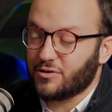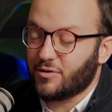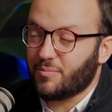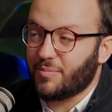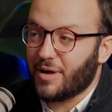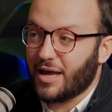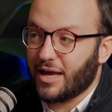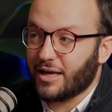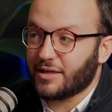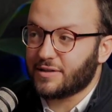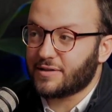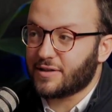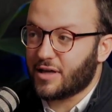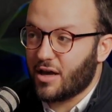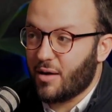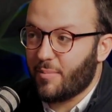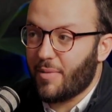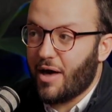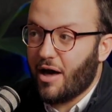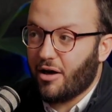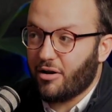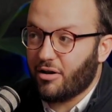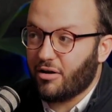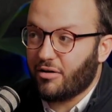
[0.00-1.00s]
banks come
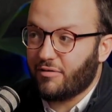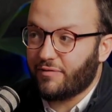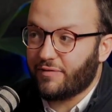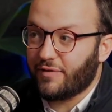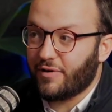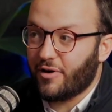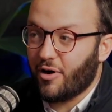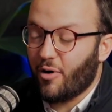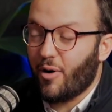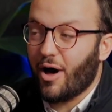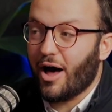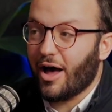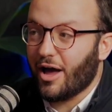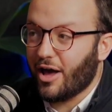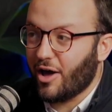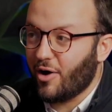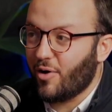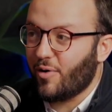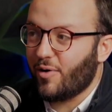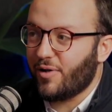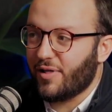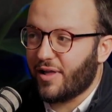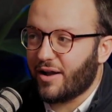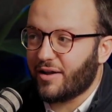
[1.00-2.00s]
out of Ohio
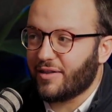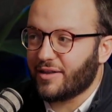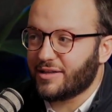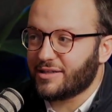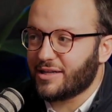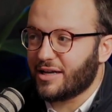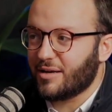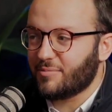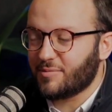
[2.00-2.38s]
a lot of the time.